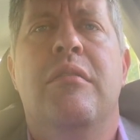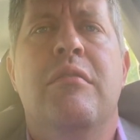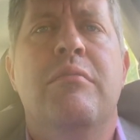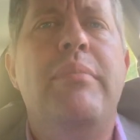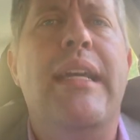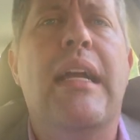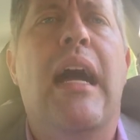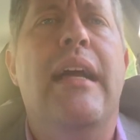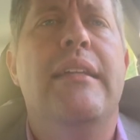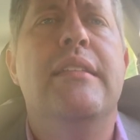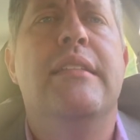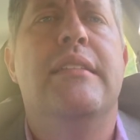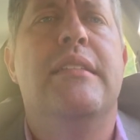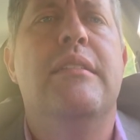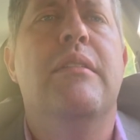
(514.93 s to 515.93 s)

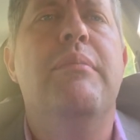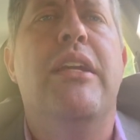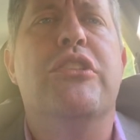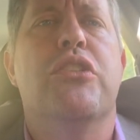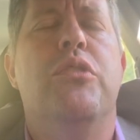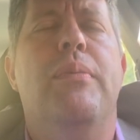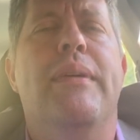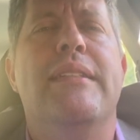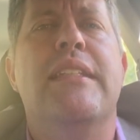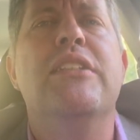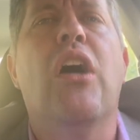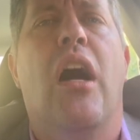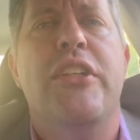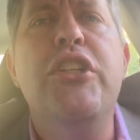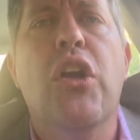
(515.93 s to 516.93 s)
Because Mitchell Trubisky's
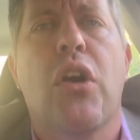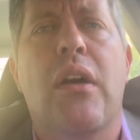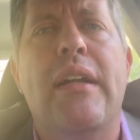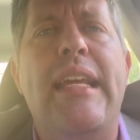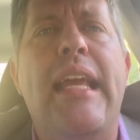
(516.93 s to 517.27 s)
gone. Your